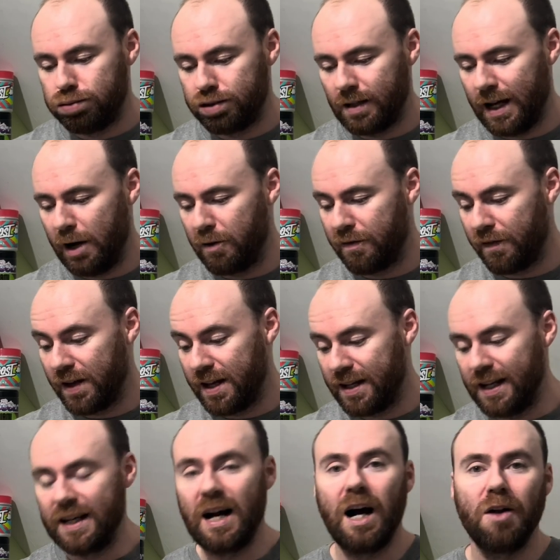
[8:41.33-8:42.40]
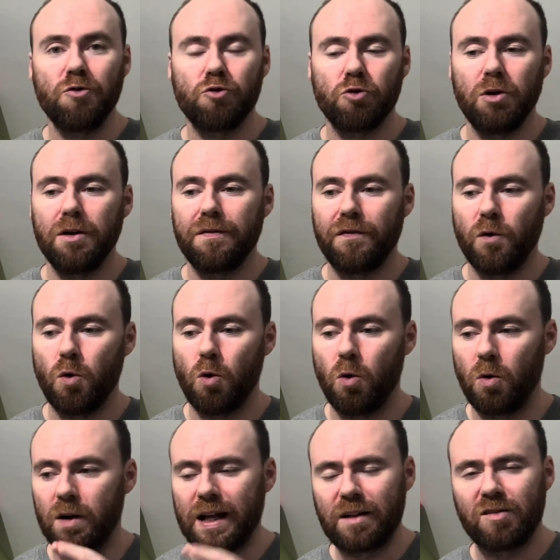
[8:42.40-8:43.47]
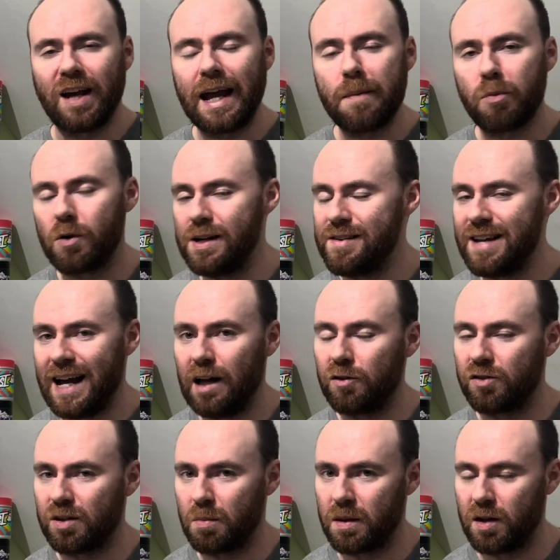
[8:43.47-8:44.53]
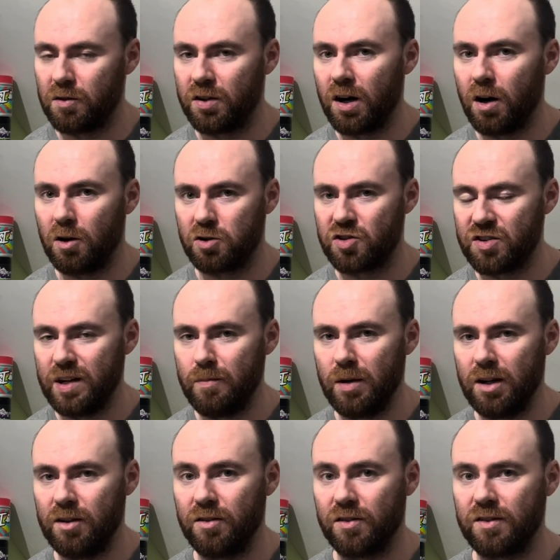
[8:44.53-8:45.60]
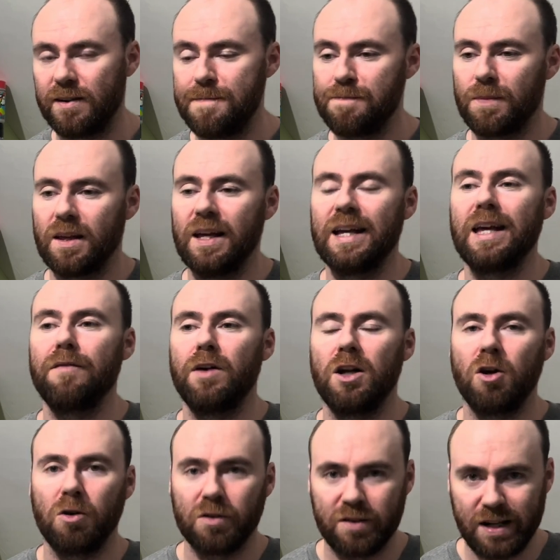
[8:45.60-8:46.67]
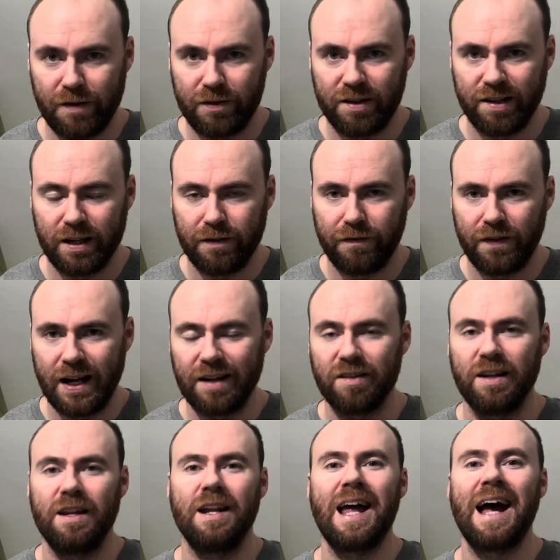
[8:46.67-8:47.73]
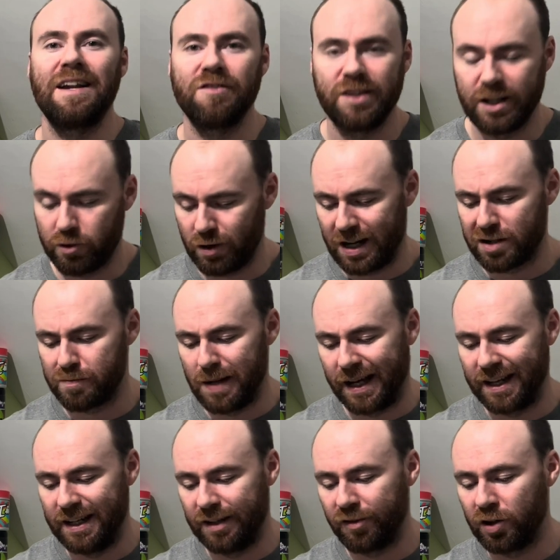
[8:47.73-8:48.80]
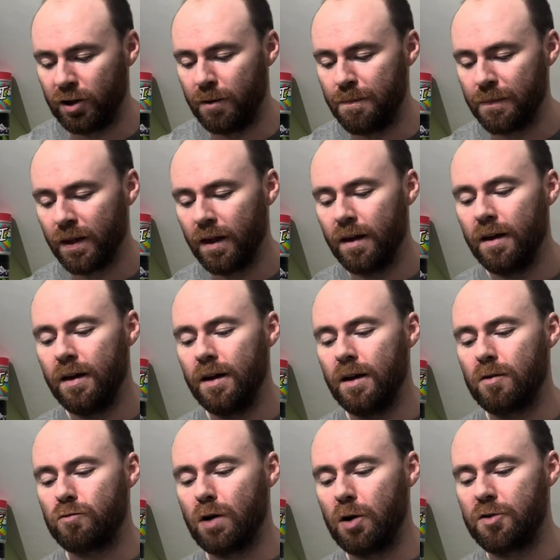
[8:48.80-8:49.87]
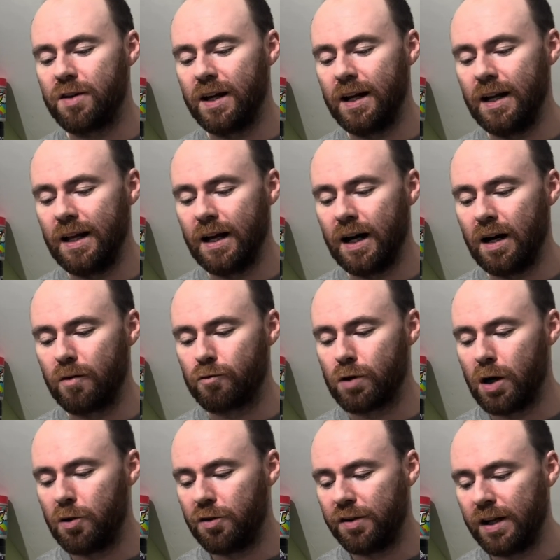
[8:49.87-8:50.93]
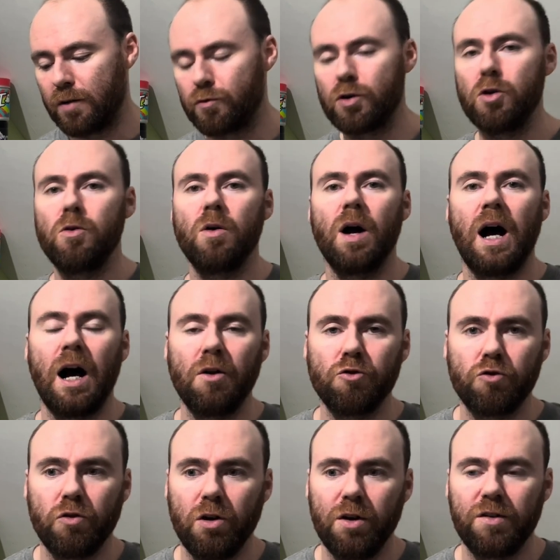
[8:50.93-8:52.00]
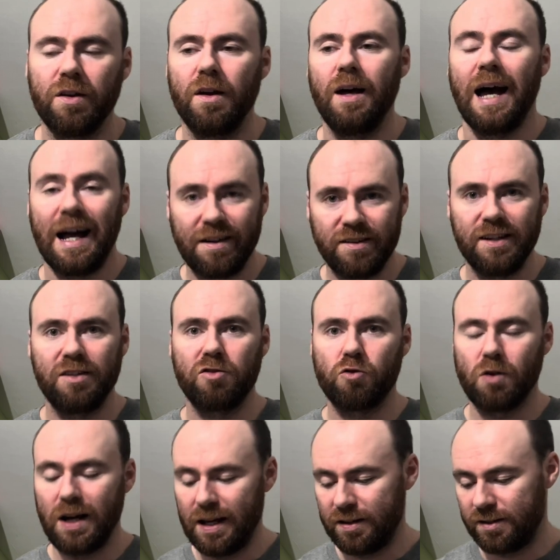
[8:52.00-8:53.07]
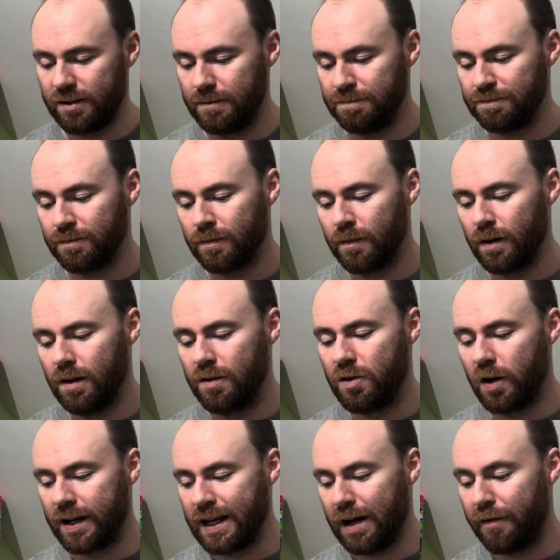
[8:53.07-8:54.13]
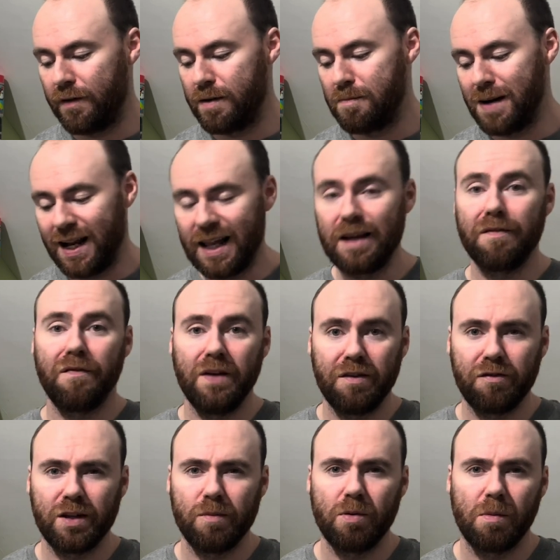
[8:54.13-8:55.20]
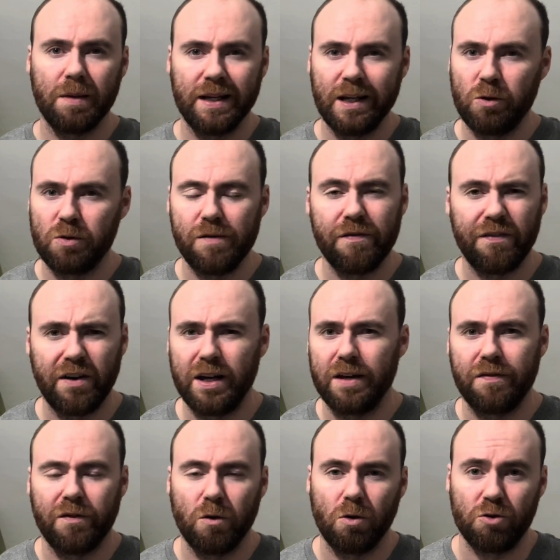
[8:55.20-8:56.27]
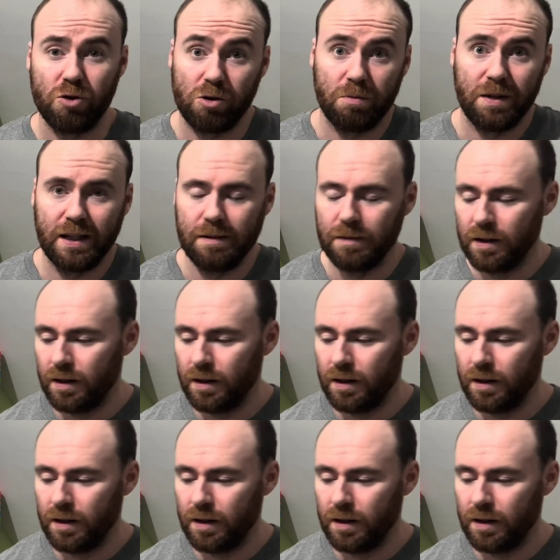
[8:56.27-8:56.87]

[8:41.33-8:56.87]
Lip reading: L-theanine 100 for tapering down some of those harsh stimulants, can give a longevity effect and an anti-crash mechanism. Rhodiola rosea root 100, anti-stress. Dicaffeine malate 50, probably yielding 34 normally.